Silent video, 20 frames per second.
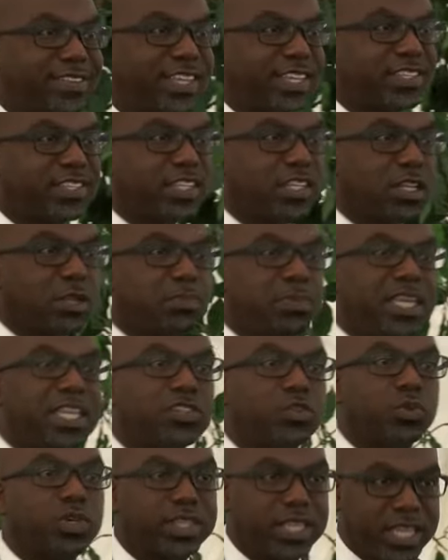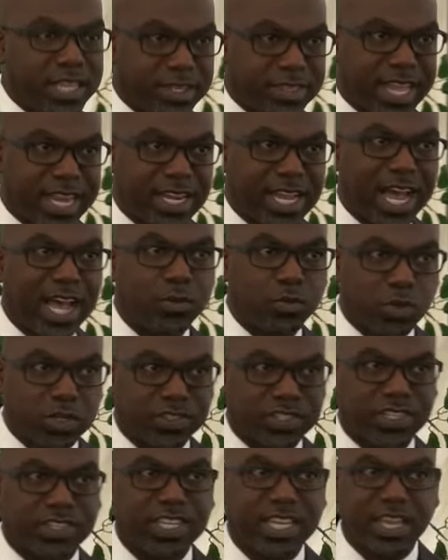there's still a beast within that God
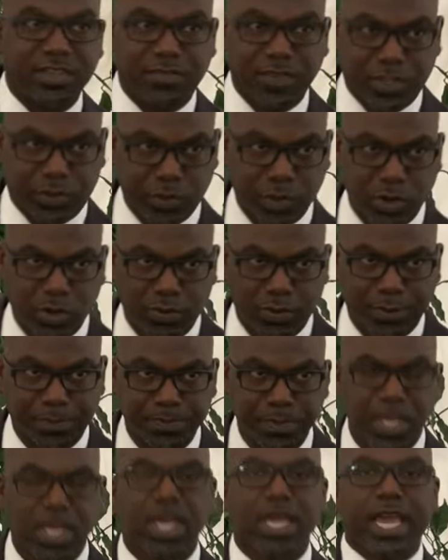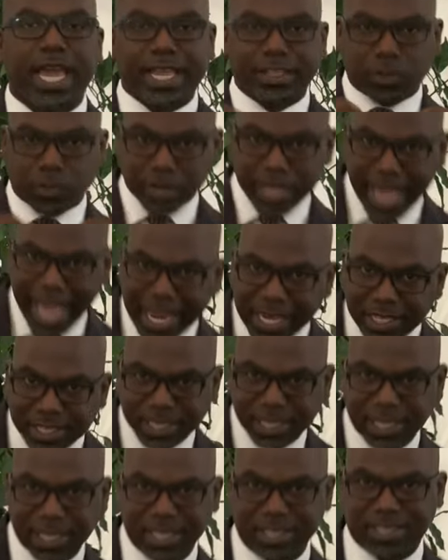wants us to get victory over. And the
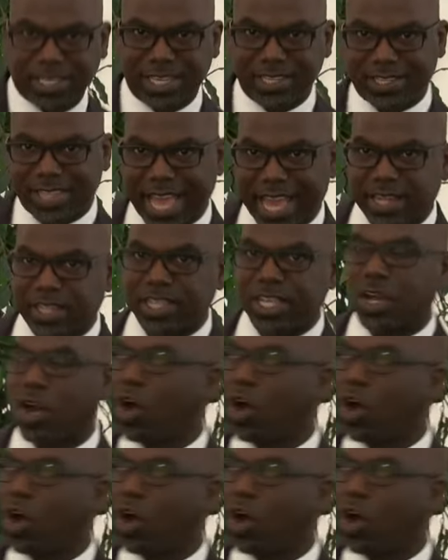reality is, is that the